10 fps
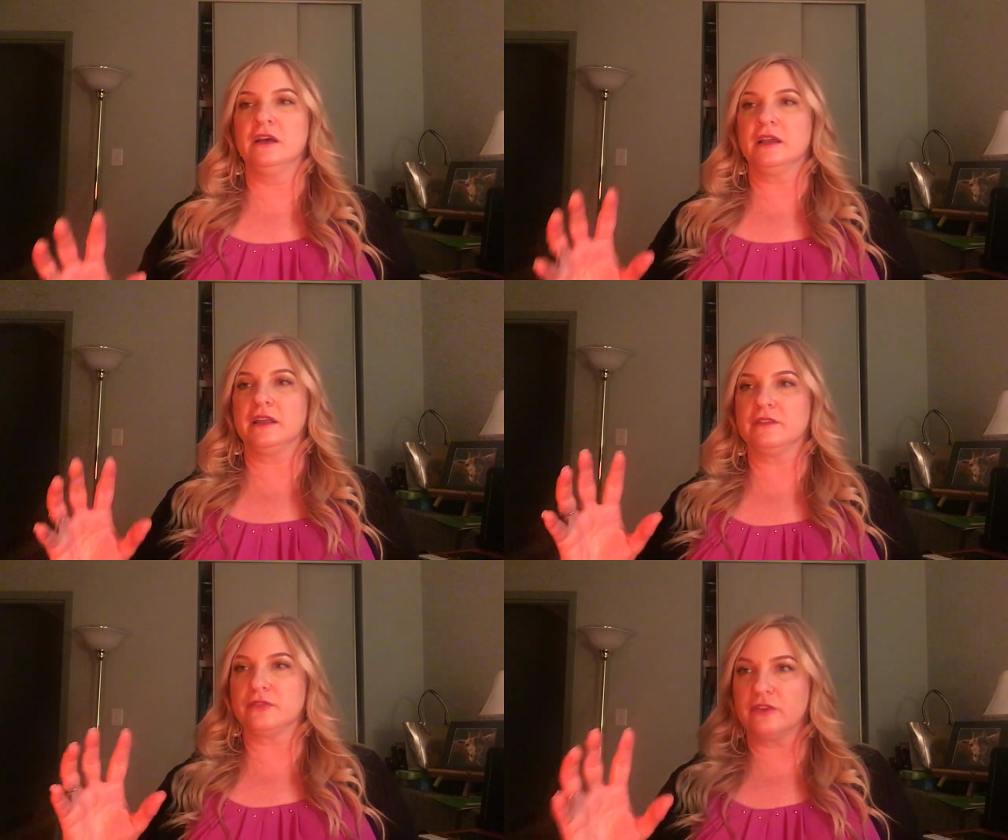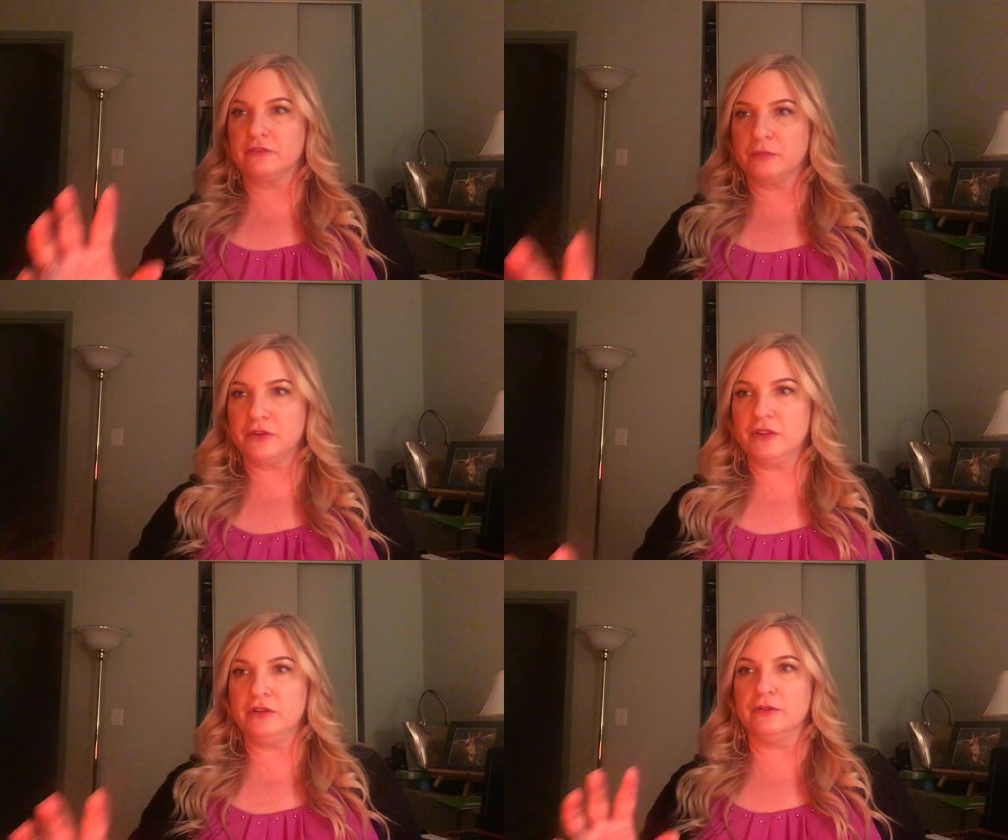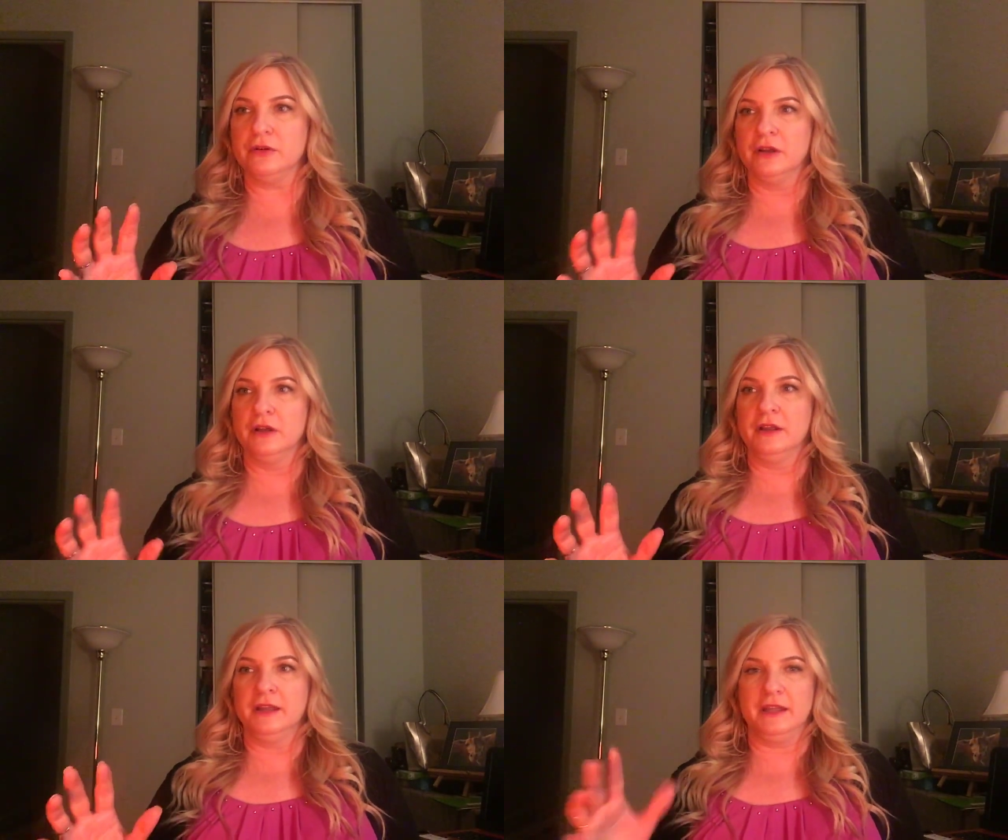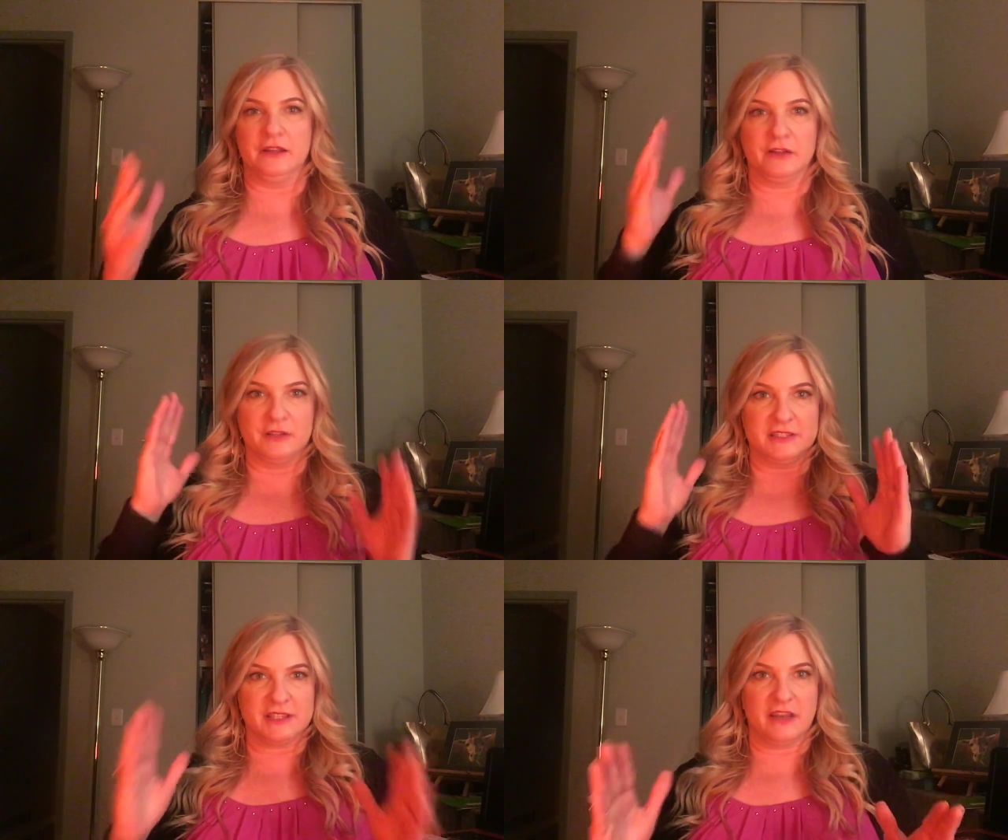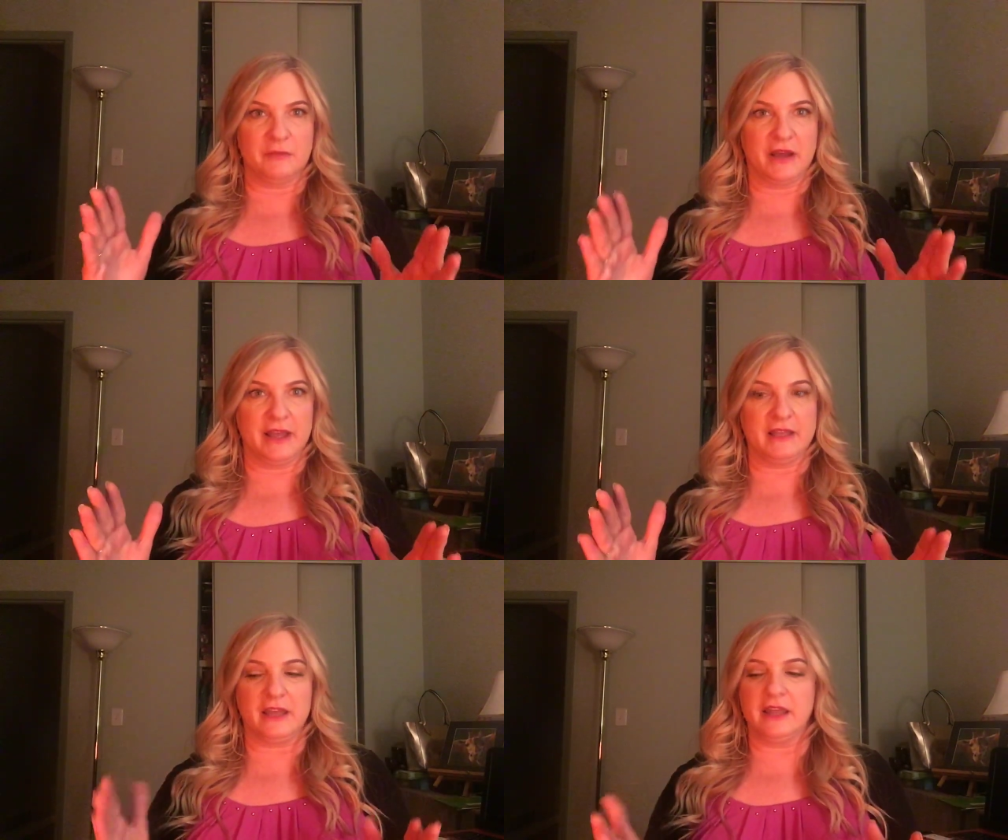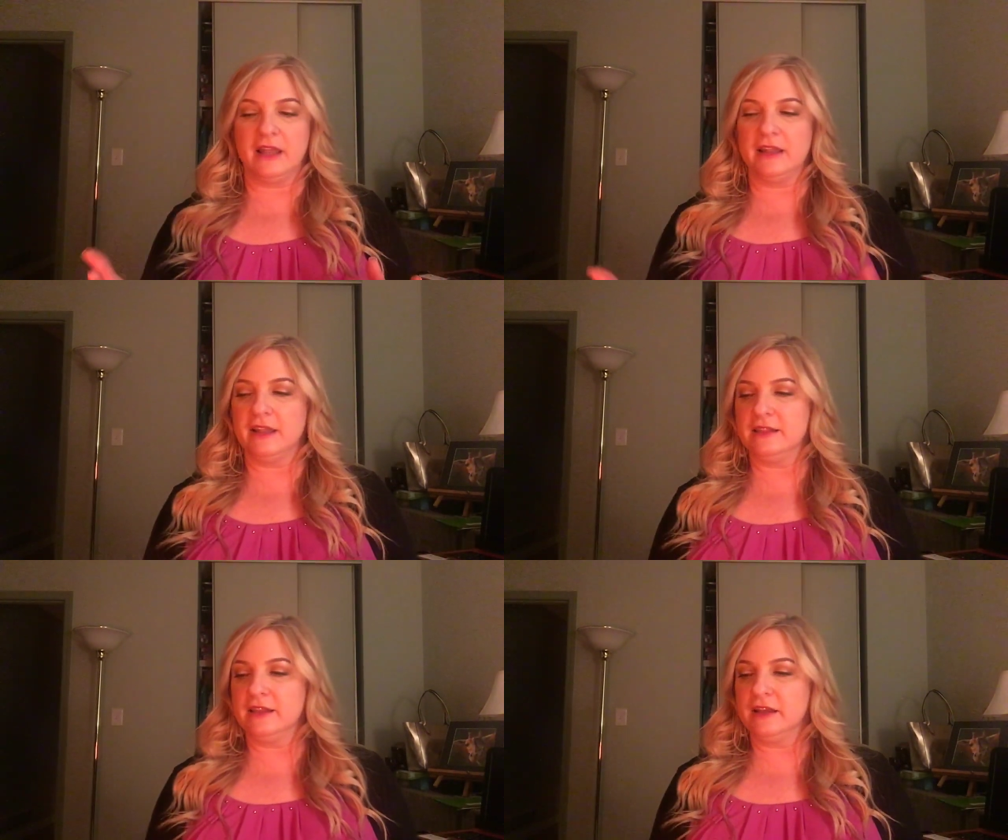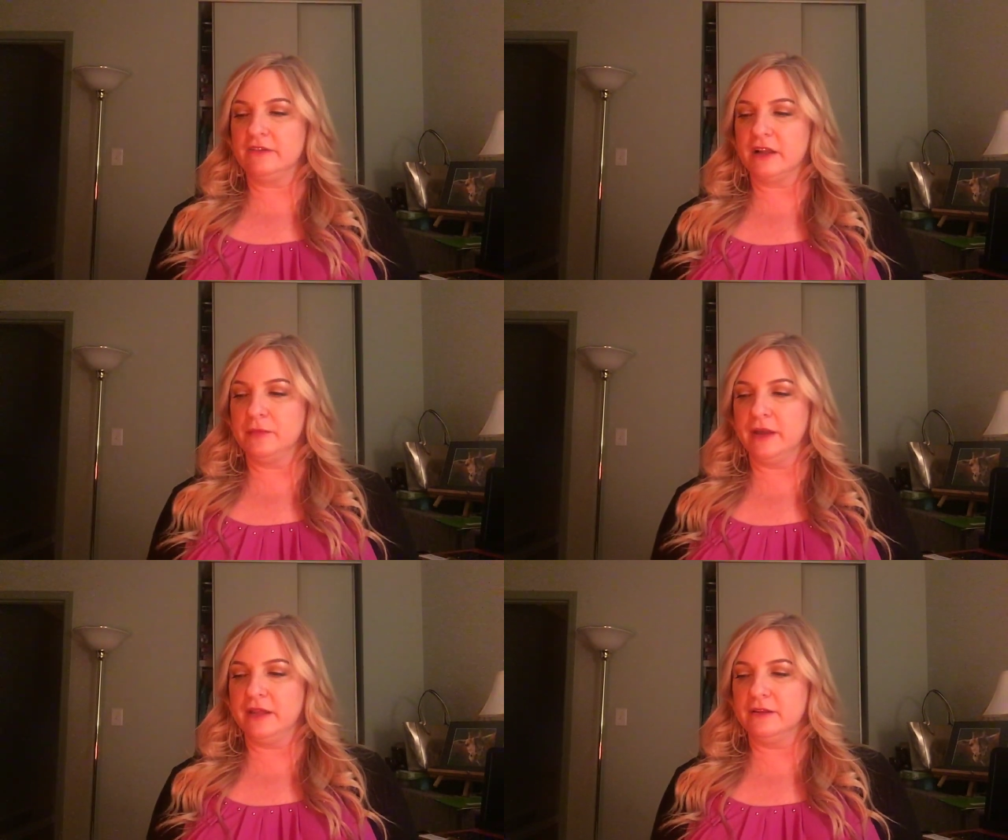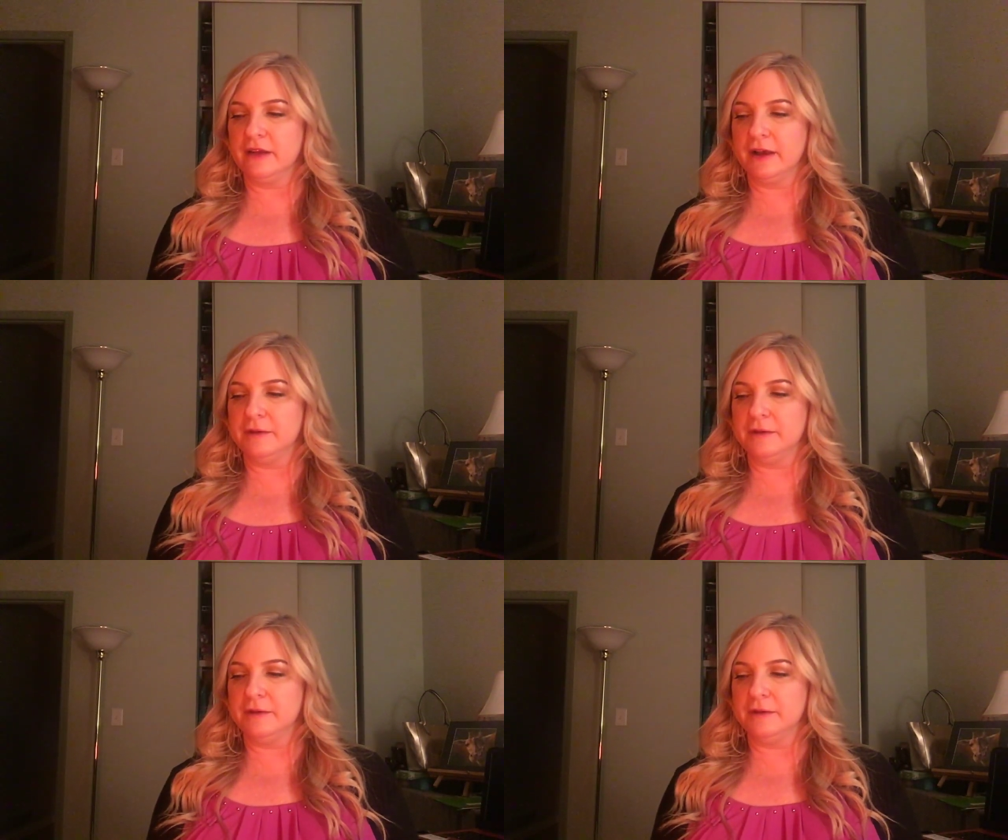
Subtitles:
can sort of put you in a good state of mind. And I think I recommend,